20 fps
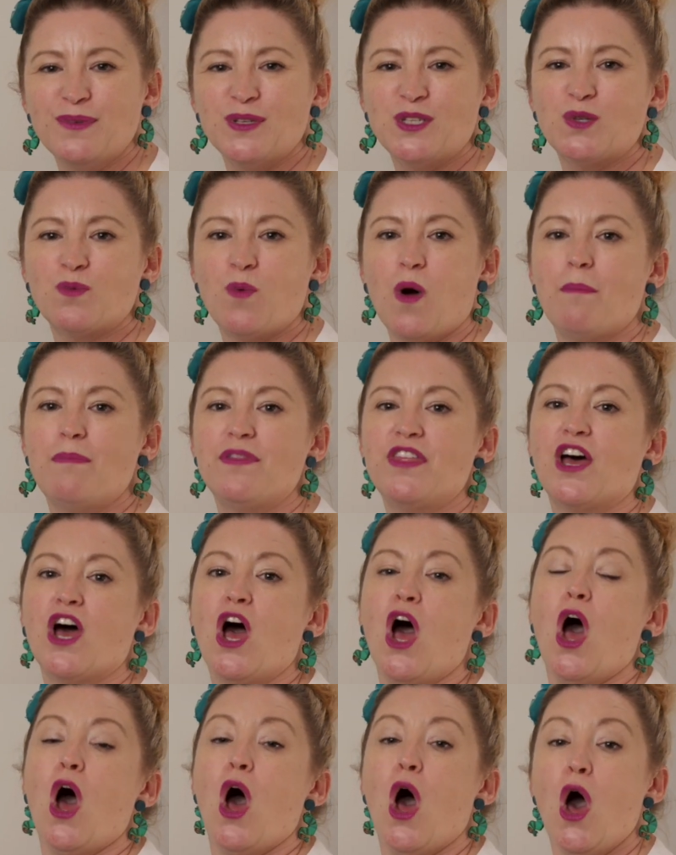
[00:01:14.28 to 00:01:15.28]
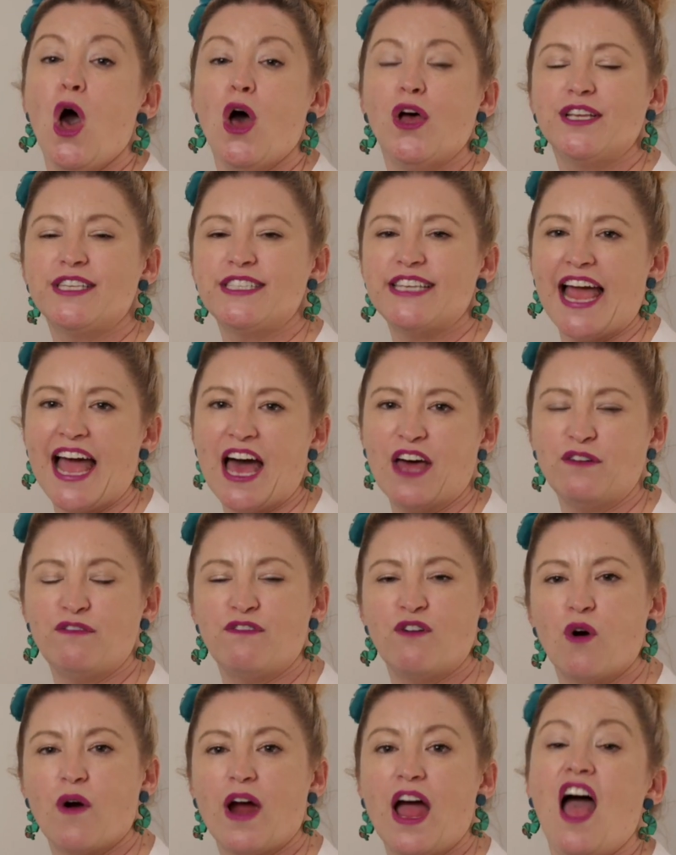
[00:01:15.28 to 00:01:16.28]
swap the sound
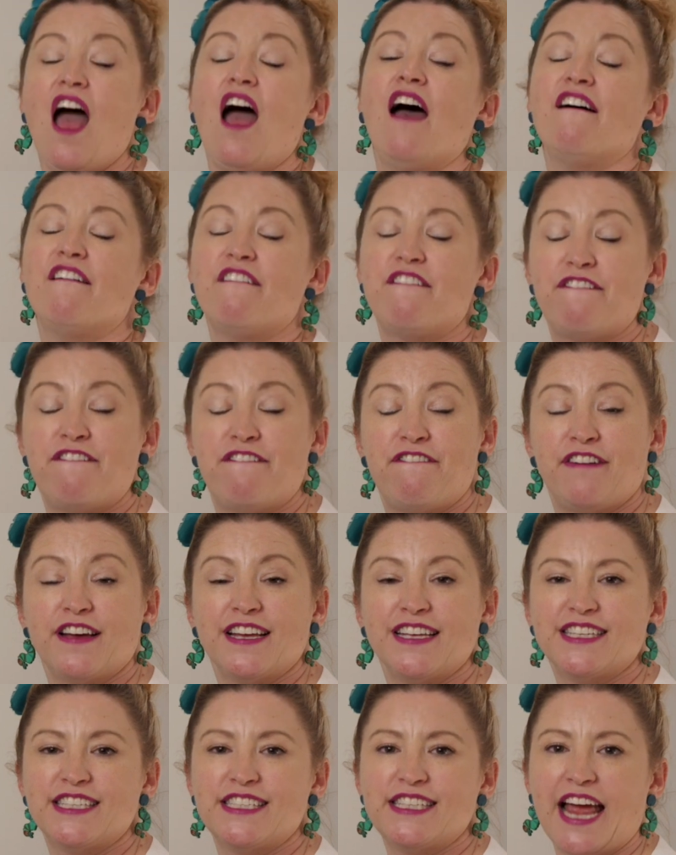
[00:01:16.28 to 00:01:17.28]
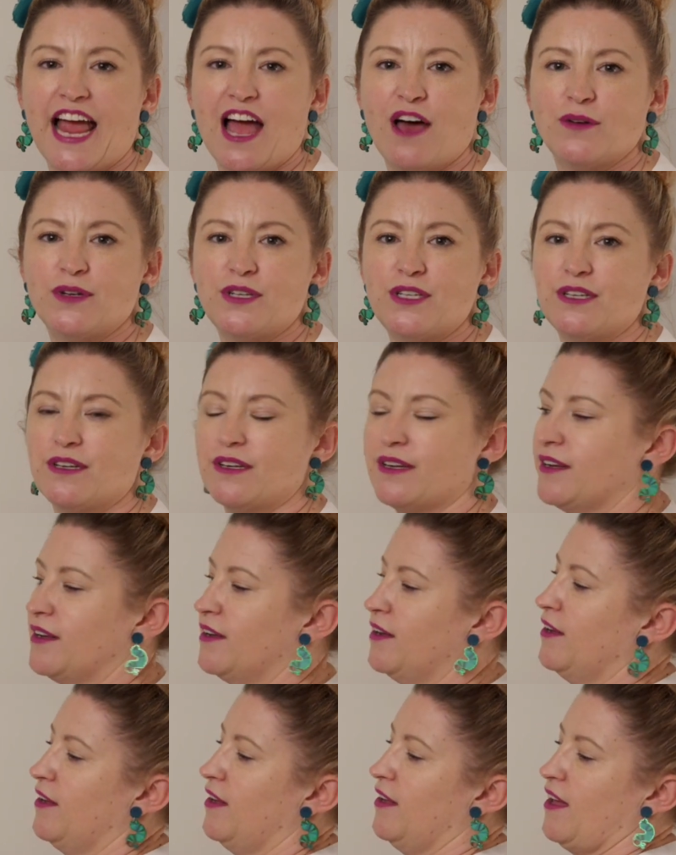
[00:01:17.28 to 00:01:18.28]
for a f sound.
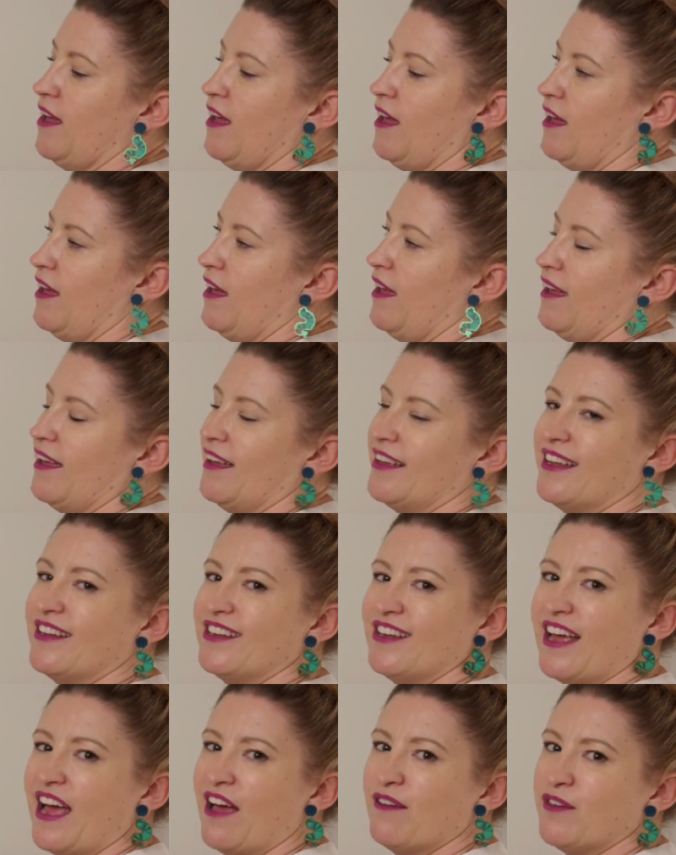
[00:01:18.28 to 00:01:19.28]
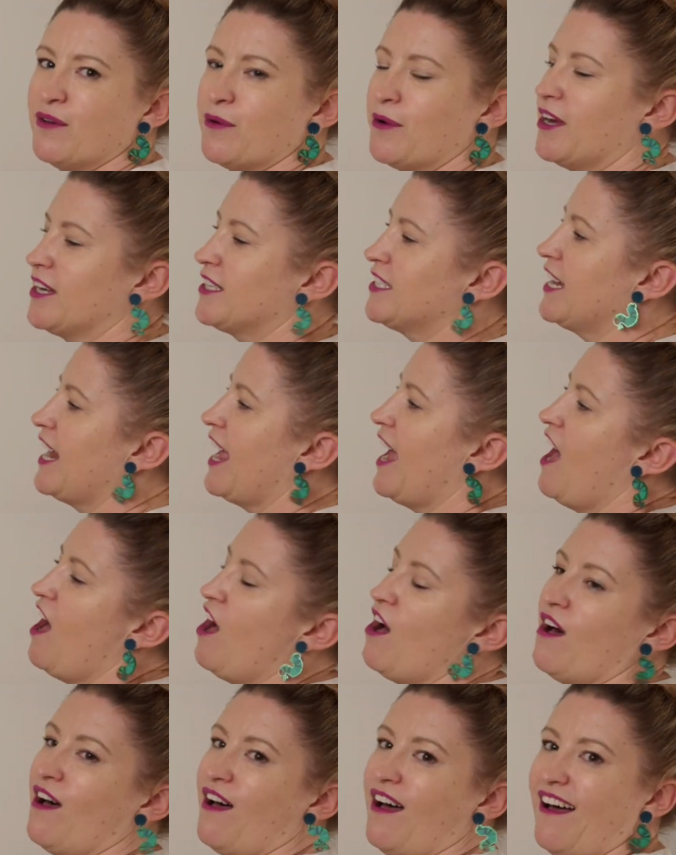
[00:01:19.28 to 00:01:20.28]
Have you worked it
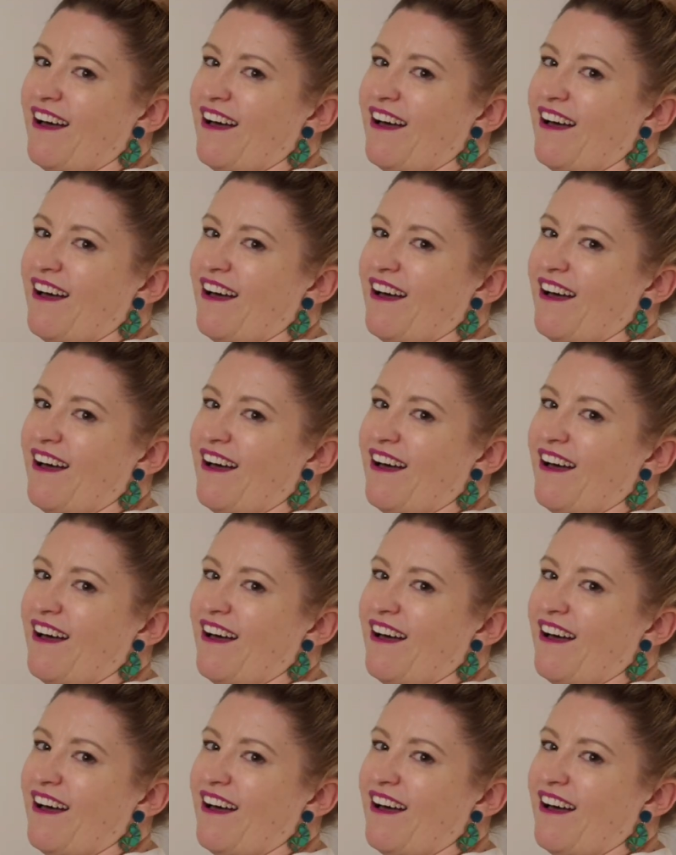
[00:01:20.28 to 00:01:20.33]
out?